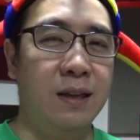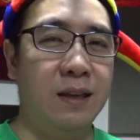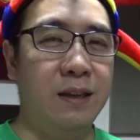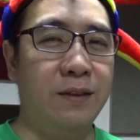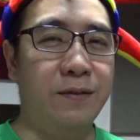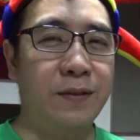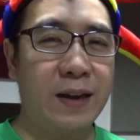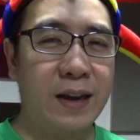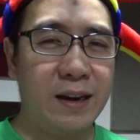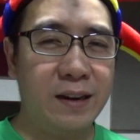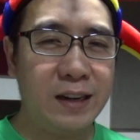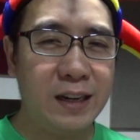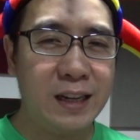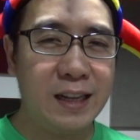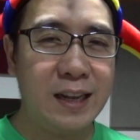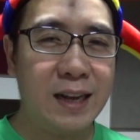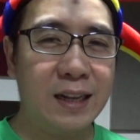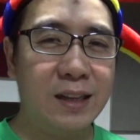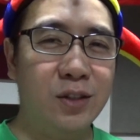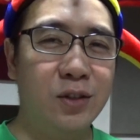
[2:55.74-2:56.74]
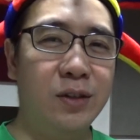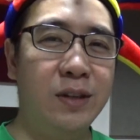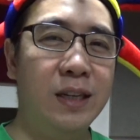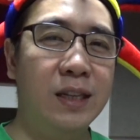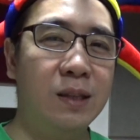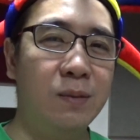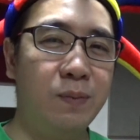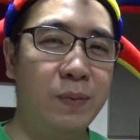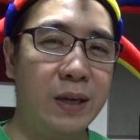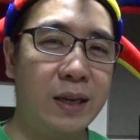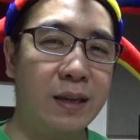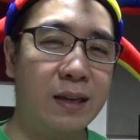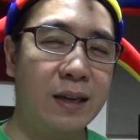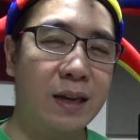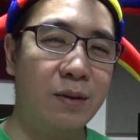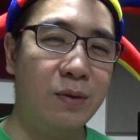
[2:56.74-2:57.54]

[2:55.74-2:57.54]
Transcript: If I really had to nitpick,